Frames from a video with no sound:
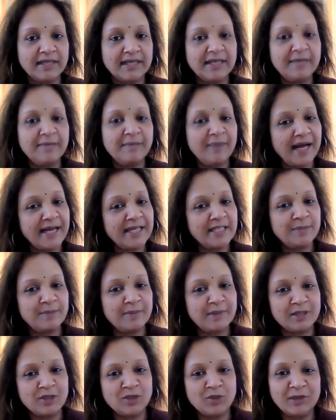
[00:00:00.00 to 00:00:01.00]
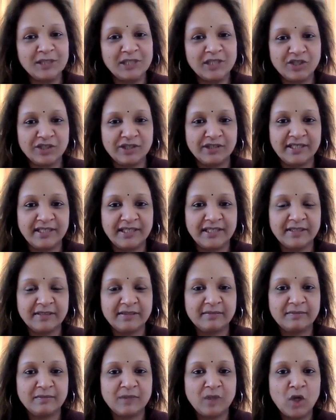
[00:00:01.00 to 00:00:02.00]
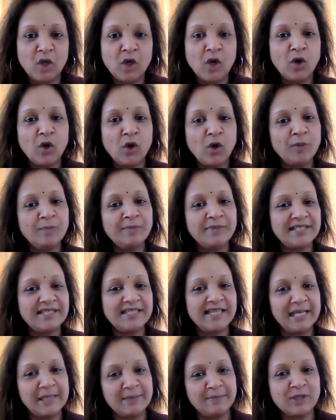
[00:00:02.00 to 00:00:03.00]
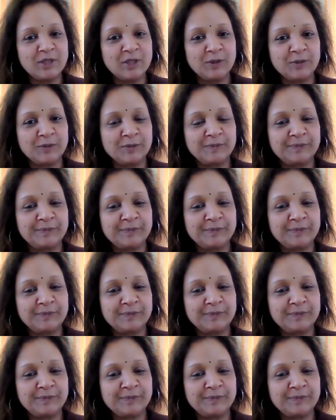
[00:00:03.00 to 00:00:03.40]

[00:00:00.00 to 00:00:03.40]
in my spiritual journey. Hope this helps you.